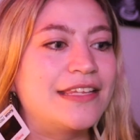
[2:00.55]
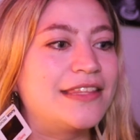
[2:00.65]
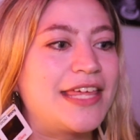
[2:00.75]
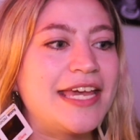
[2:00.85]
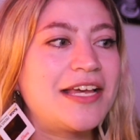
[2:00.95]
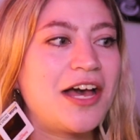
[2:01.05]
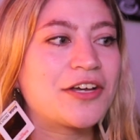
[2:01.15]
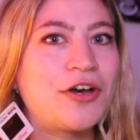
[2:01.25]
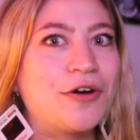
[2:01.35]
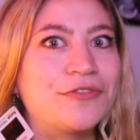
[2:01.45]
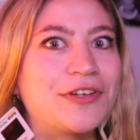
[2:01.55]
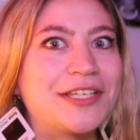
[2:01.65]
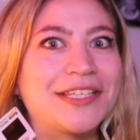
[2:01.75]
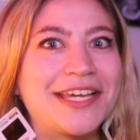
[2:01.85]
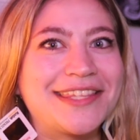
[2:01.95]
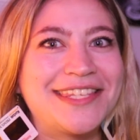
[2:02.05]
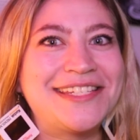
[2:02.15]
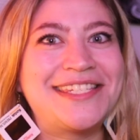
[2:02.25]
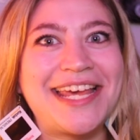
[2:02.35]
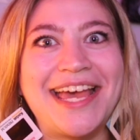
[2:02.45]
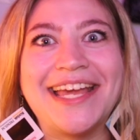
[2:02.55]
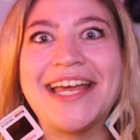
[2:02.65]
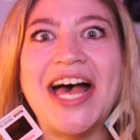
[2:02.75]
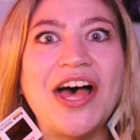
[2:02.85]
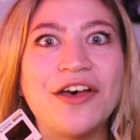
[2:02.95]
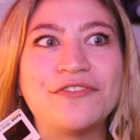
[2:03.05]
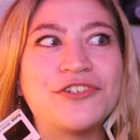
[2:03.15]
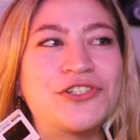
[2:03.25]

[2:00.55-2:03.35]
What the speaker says: they got COVID like the day of